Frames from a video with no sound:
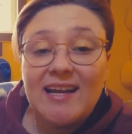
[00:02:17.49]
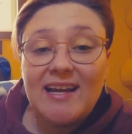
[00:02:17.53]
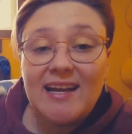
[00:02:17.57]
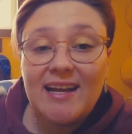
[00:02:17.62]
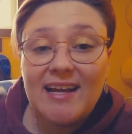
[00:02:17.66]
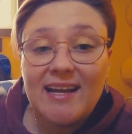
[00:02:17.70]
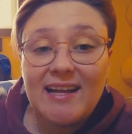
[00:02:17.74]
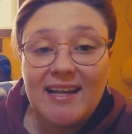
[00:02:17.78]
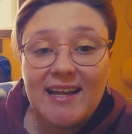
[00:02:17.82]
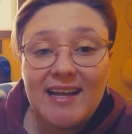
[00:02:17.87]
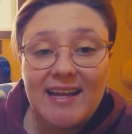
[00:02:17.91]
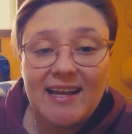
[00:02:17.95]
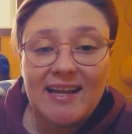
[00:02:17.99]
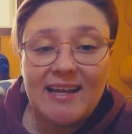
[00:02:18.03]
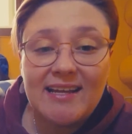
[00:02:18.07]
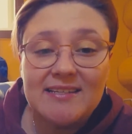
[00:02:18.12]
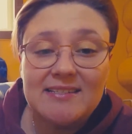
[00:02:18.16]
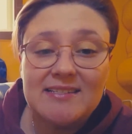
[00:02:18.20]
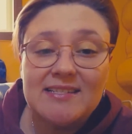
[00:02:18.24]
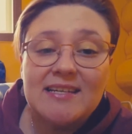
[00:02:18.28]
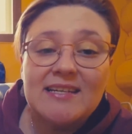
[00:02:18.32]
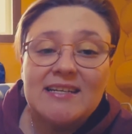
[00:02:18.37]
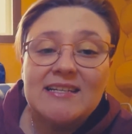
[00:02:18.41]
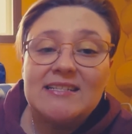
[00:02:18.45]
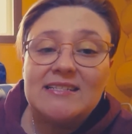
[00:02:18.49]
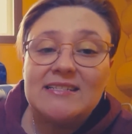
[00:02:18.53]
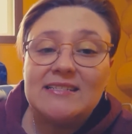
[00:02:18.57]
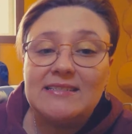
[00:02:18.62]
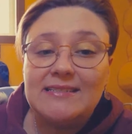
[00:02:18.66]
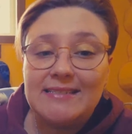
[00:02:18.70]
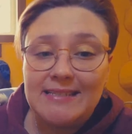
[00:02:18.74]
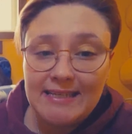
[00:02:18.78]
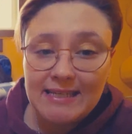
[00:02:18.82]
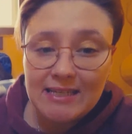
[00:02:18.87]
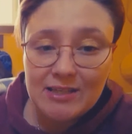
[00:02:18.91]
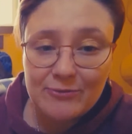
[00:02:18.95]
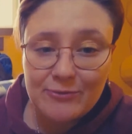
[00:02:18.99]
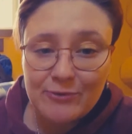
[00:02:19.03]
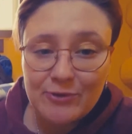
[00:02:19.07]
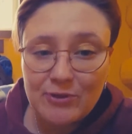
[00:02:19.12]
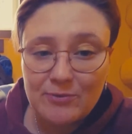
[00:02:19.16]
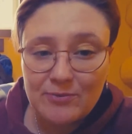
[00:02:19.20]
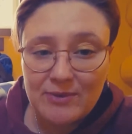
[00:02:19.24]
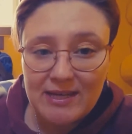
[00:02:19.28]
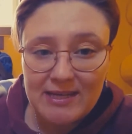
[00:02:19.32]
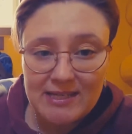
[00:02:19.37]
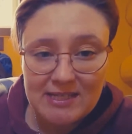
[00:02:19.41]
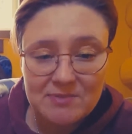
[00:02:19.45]
It is dig through the
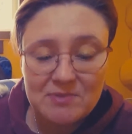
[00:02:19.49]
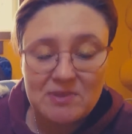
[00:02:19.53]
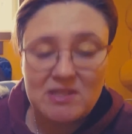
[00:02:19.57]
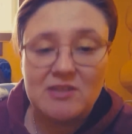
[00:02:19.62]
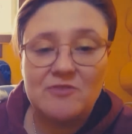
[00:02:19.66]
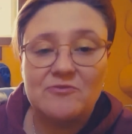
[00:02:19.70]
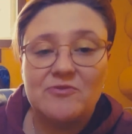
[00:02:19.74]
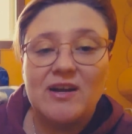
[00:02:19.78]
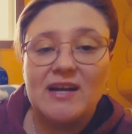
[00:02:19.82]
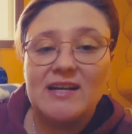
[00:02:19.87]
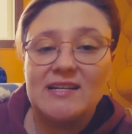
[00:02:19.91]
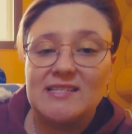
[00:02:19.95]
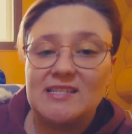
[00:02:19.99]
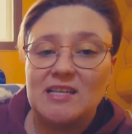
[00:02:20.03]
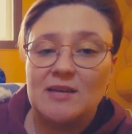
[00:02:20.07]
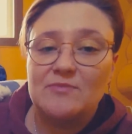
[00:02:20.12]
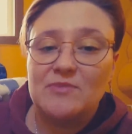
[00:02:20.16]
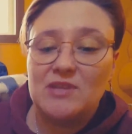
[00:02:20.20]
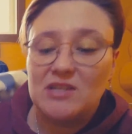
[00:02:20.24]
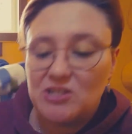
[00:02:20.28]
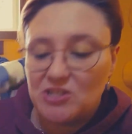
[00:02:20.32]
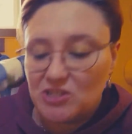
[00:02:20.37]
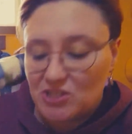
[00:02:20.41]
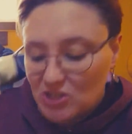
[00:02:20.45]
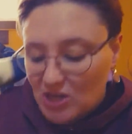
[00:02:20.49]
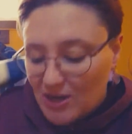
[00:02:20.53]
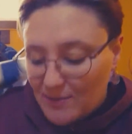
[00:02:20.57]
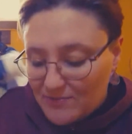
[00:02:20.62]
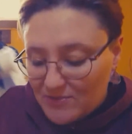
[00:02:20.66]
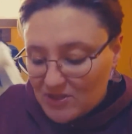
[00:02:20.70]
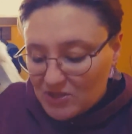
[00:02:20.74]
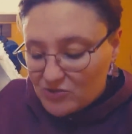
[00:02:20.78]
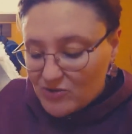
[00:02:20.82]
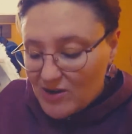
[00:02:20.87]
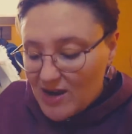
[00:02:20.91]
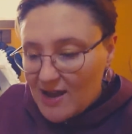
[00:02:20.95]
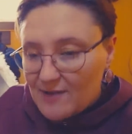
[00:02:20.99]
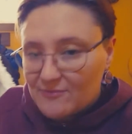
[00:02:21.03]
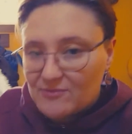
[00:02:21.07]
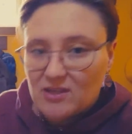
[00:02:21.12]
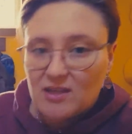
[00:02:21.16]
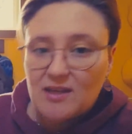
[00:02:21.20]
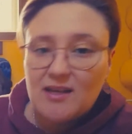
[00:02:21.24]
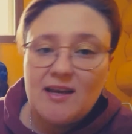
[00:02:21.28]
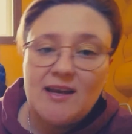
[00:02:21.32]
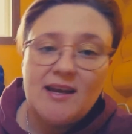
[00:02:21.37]
basement, find something to stop the draft,